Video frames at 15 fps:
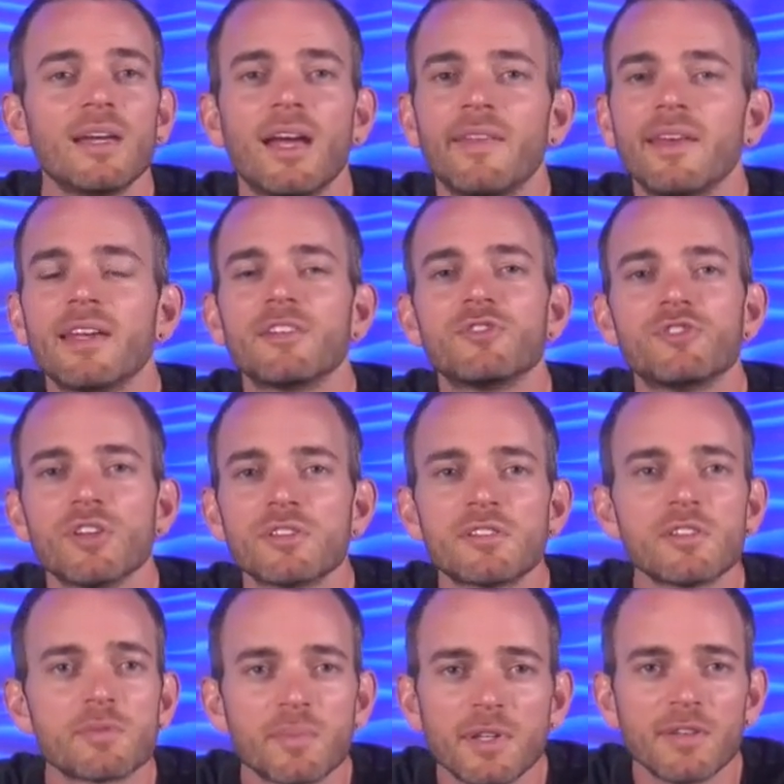and they get just
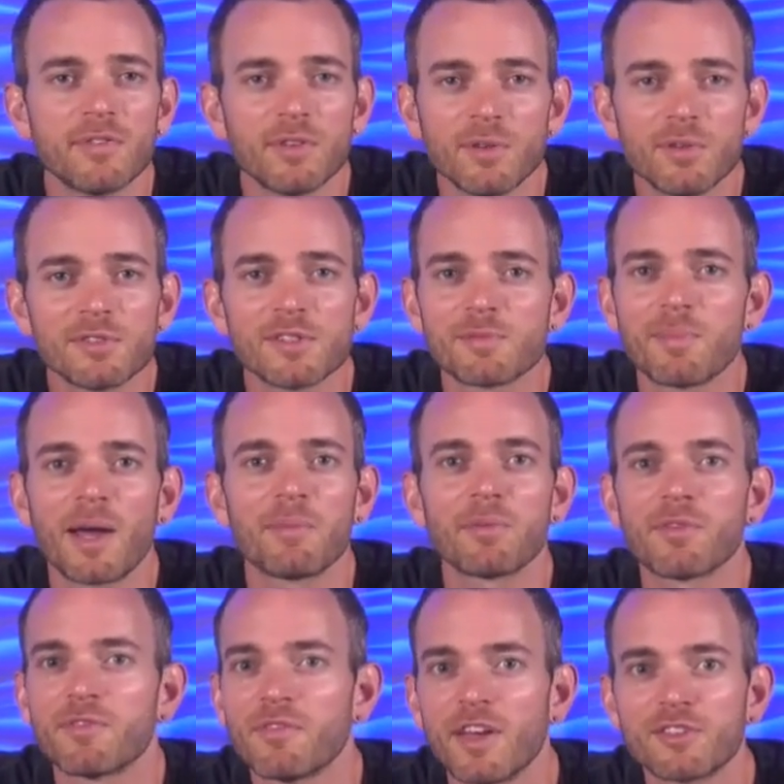as many views as my
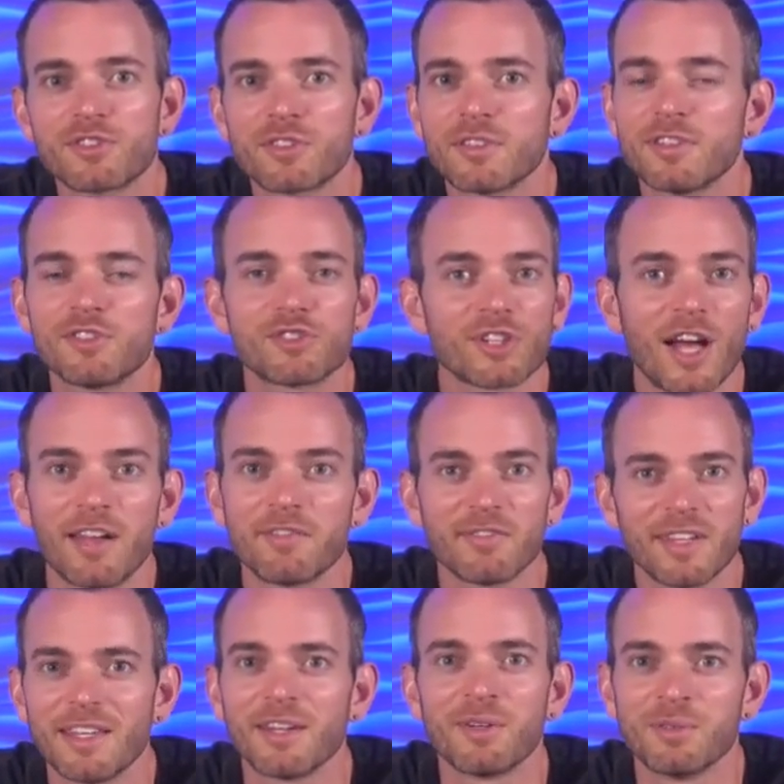professionally shot
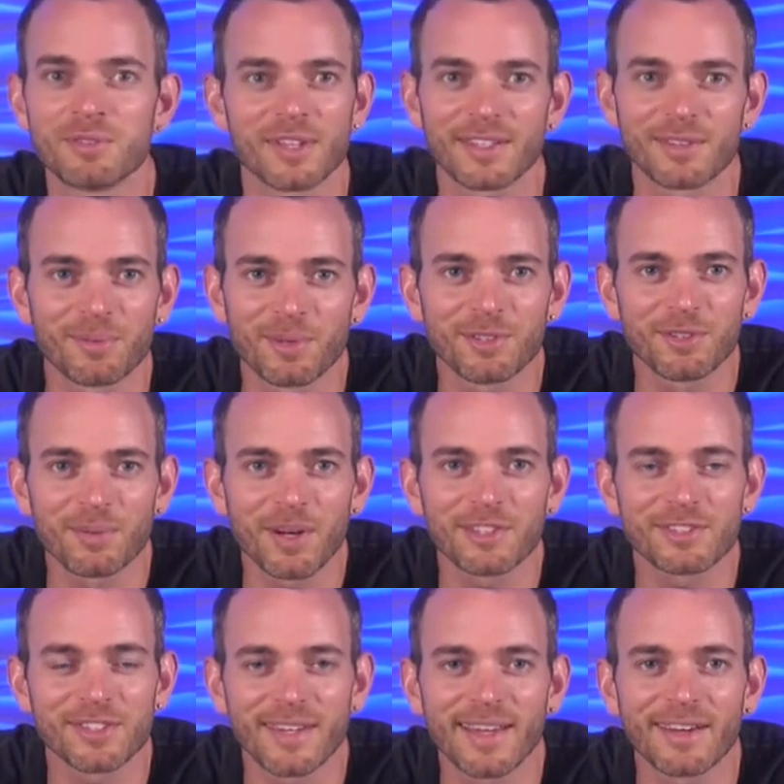videos like the one you're
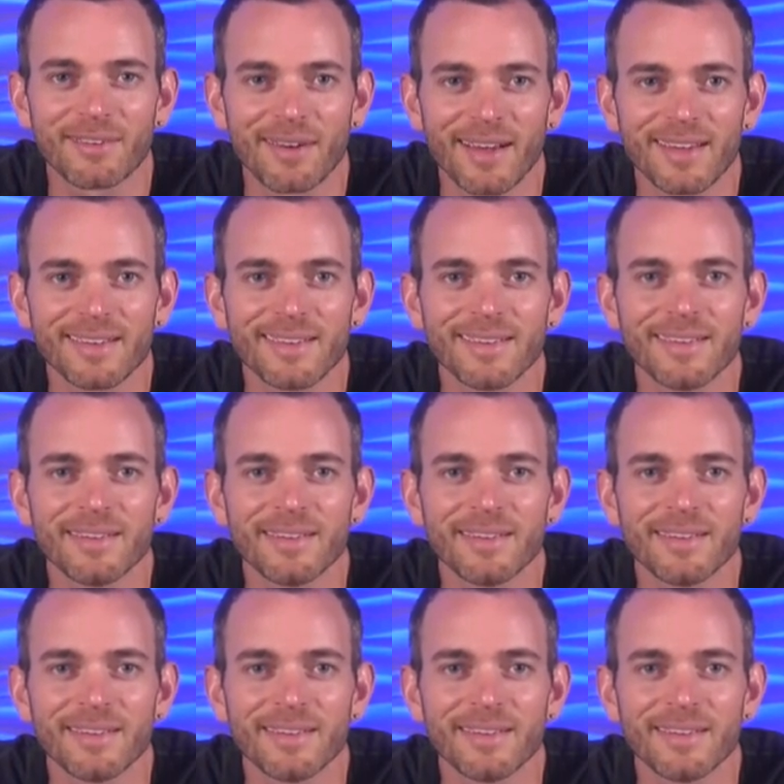watching now, right?